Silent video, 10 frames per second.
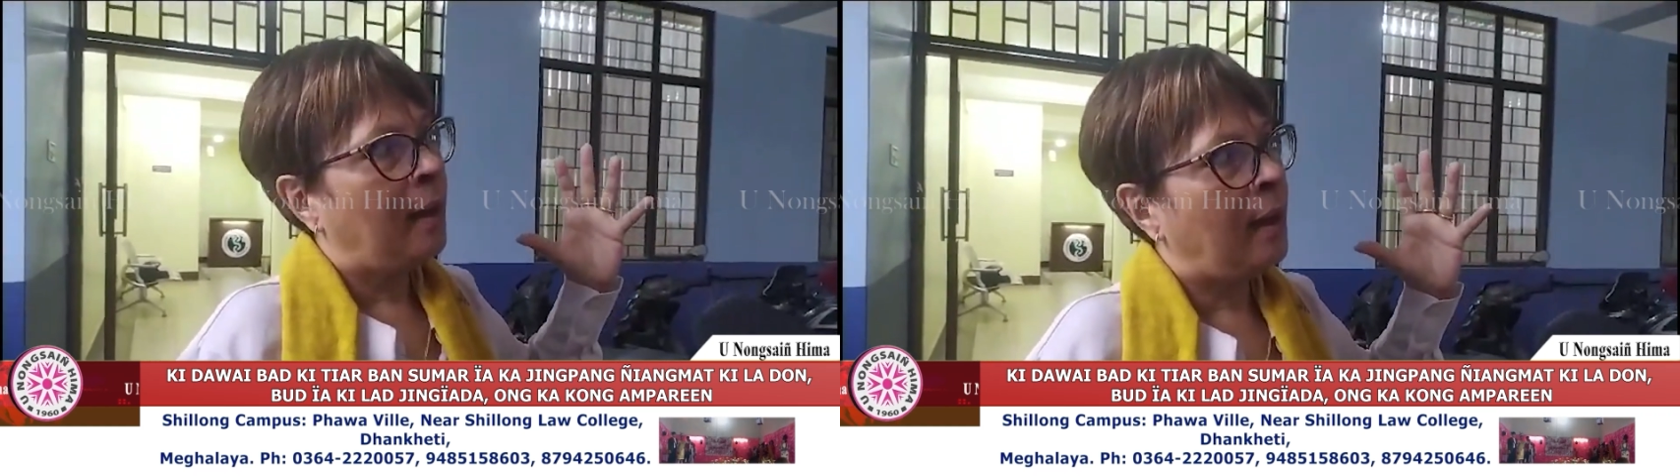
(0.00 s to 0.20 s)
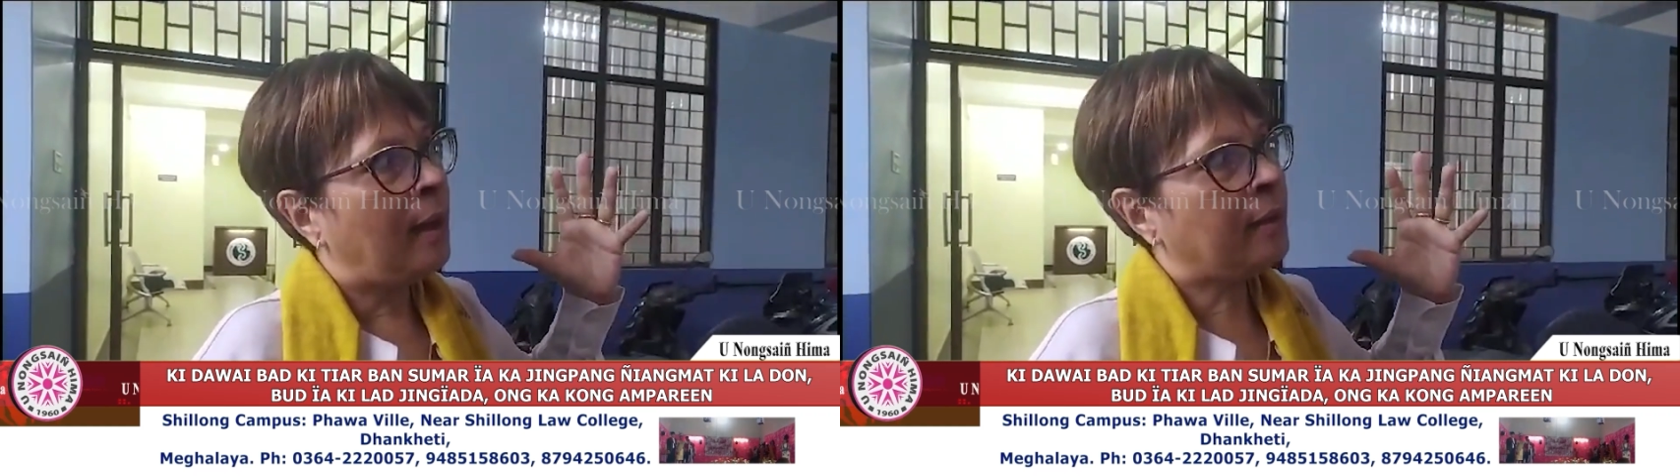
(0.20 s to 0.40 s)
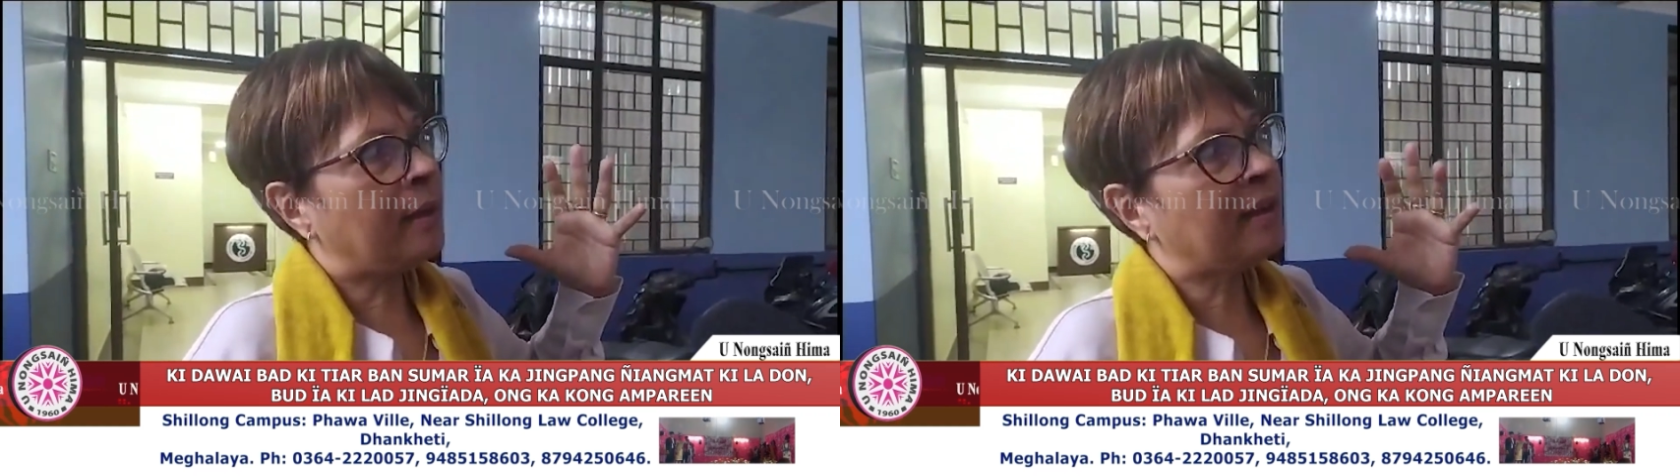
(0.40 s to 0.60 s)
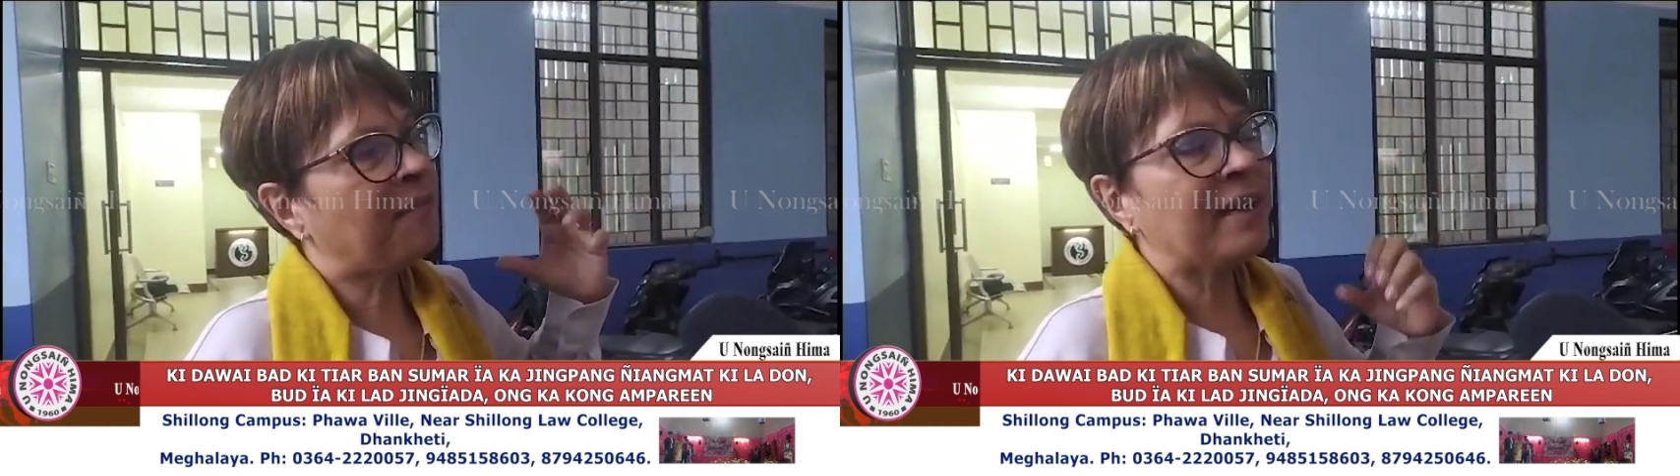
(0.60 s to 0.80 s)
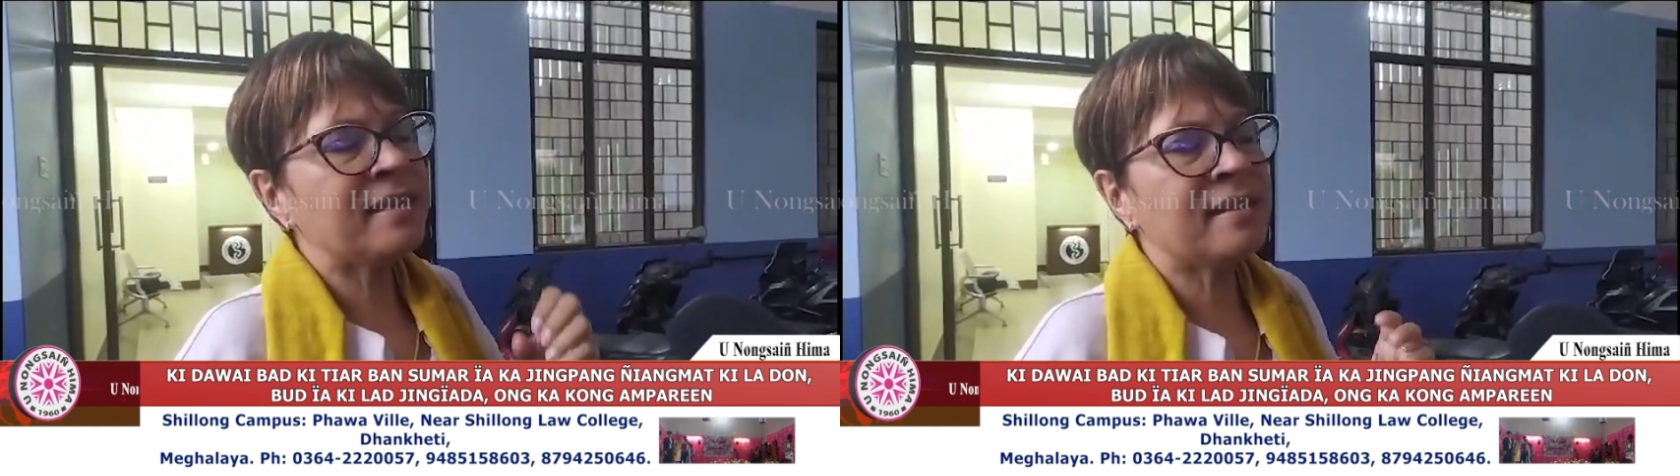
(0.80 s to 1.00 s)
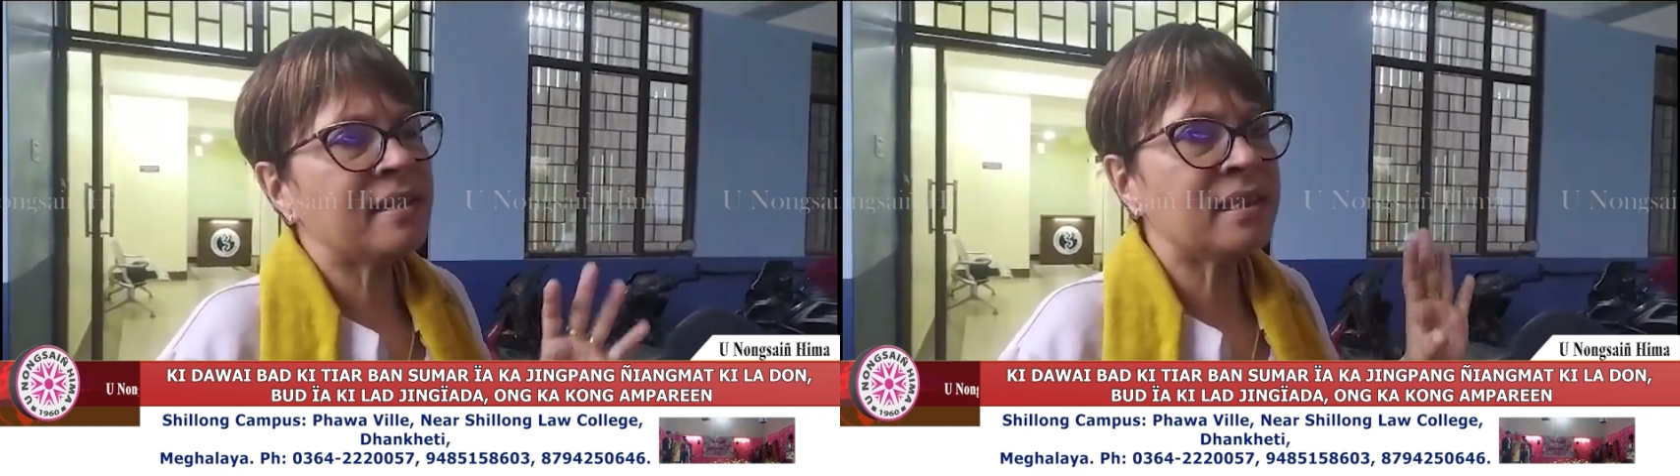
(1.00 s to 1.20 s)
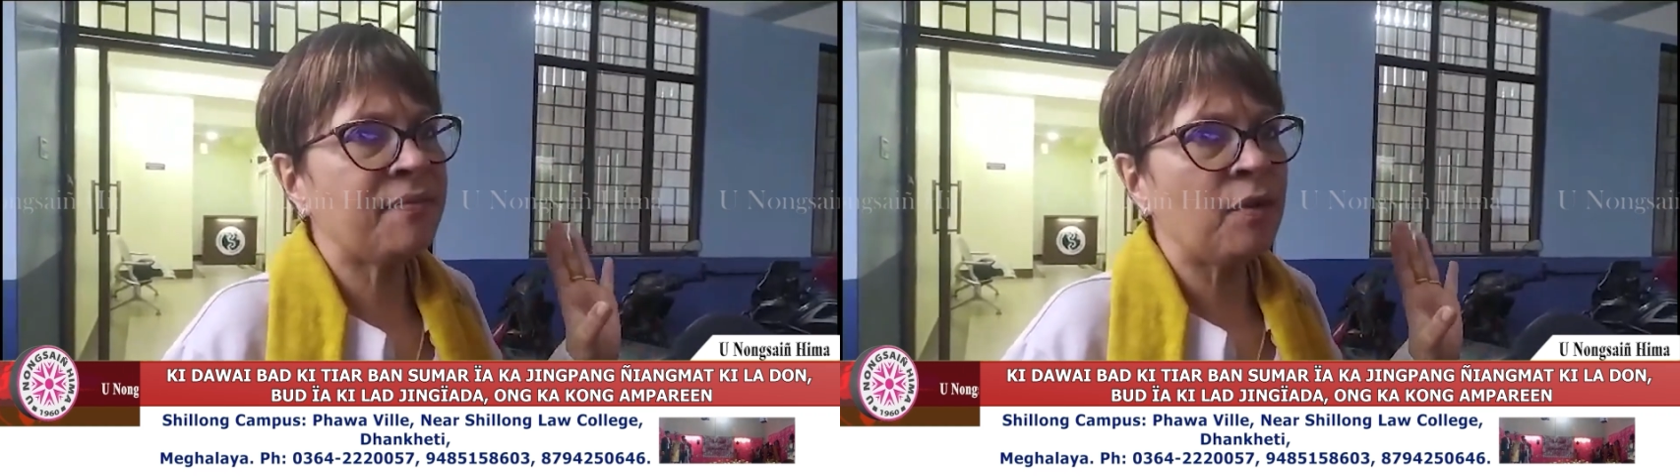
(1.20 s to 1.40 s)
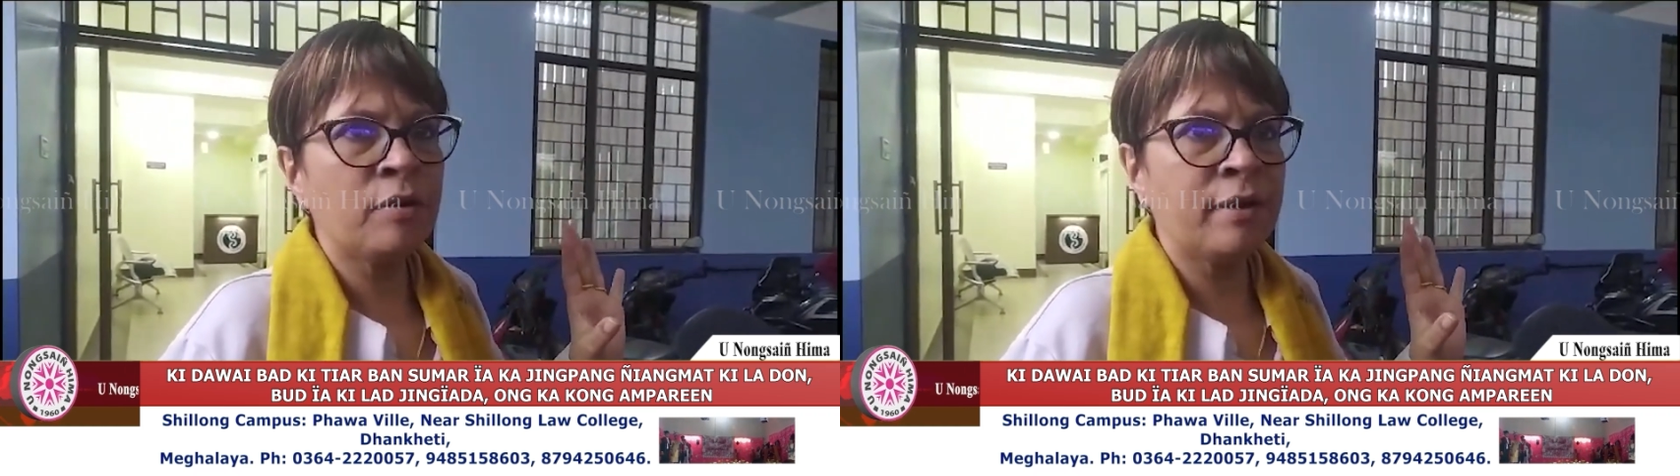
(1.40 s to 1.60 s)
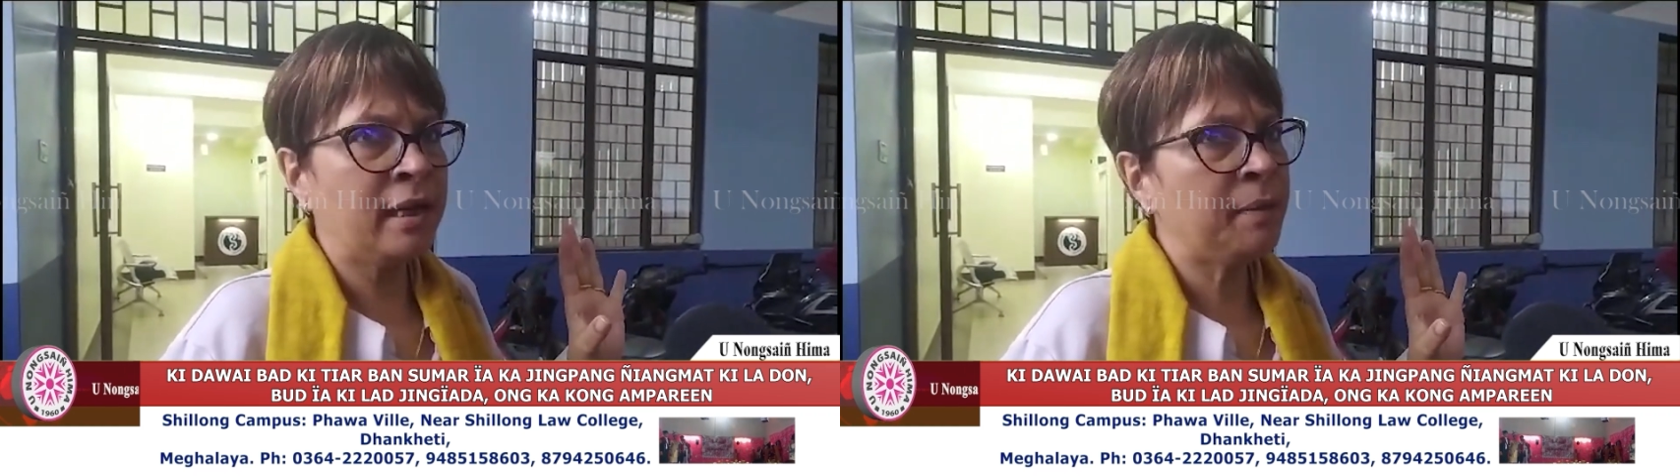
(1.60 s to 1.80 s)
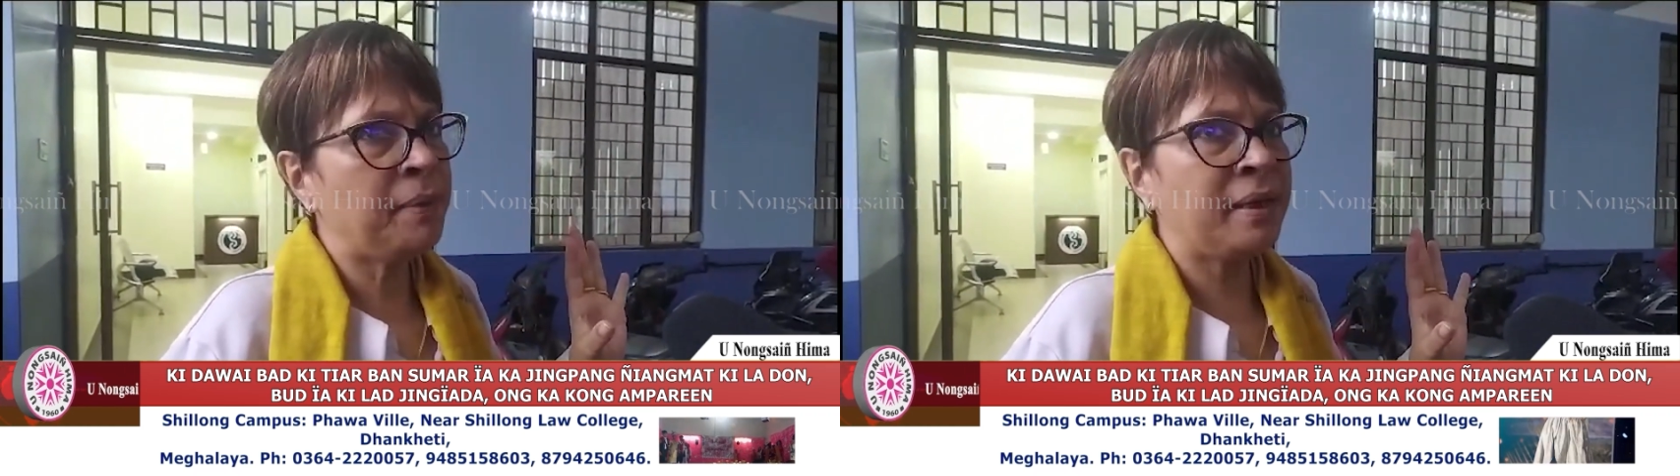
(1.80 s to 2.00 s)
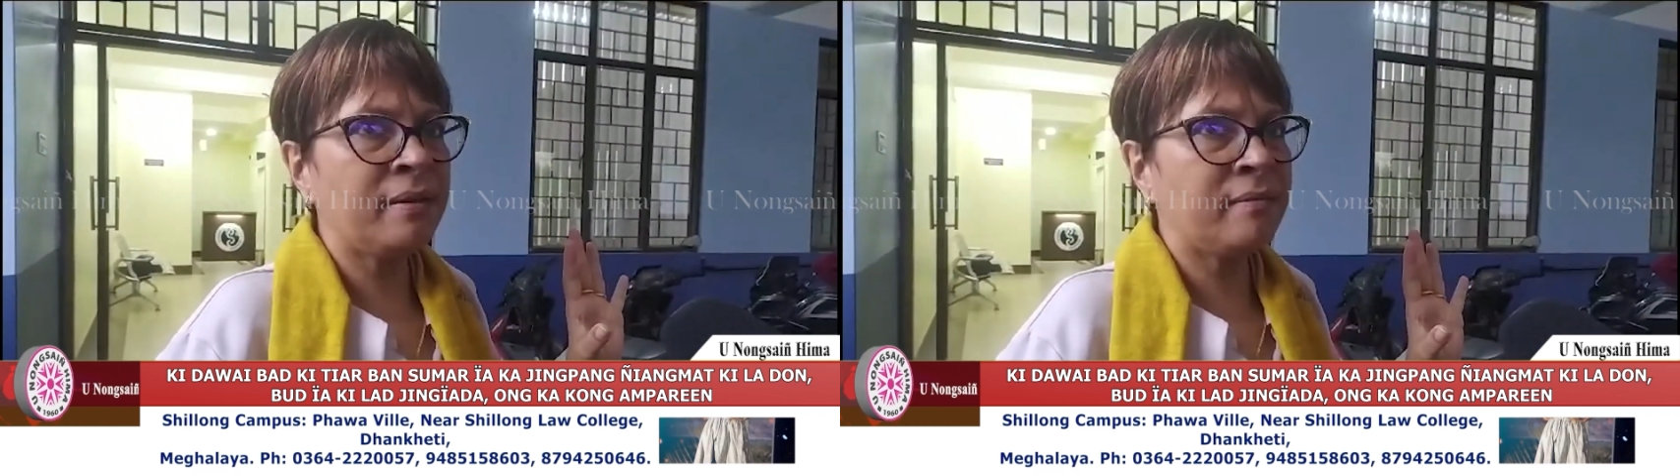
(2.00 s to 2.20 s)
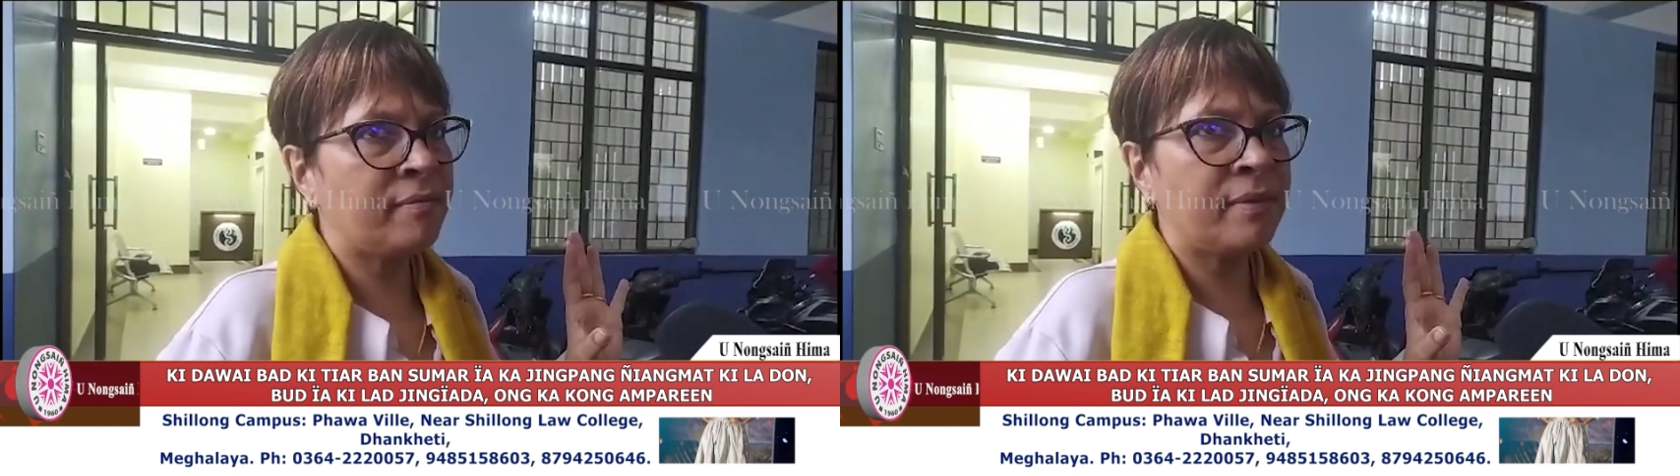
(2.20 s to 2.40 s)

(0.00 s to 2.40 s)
and advisories have already been